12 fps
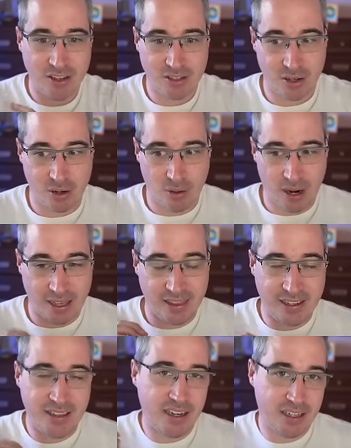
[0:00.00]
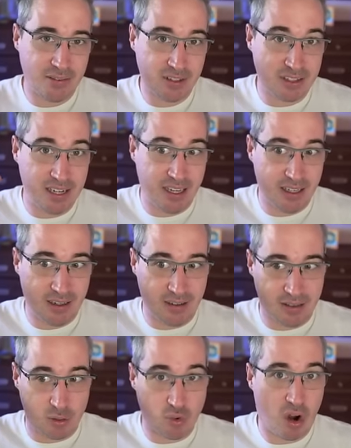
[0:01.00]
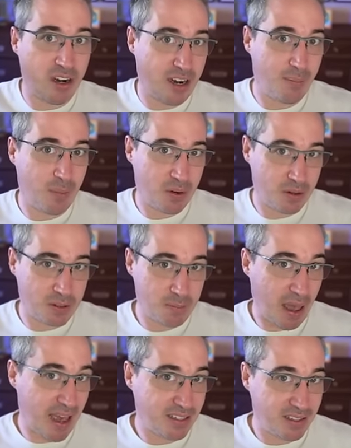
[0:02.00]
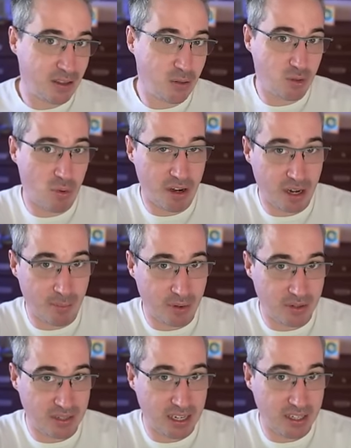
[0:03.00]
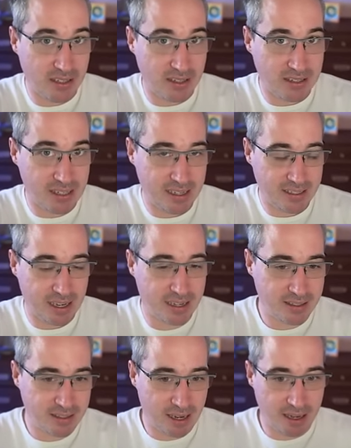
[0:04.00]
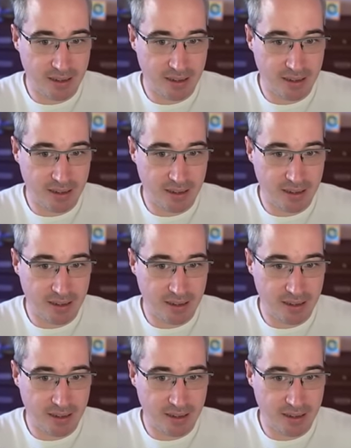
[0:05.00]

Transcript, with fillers: So I like the idea of just taking the raw numbers, passing those raw numbers into the CSS,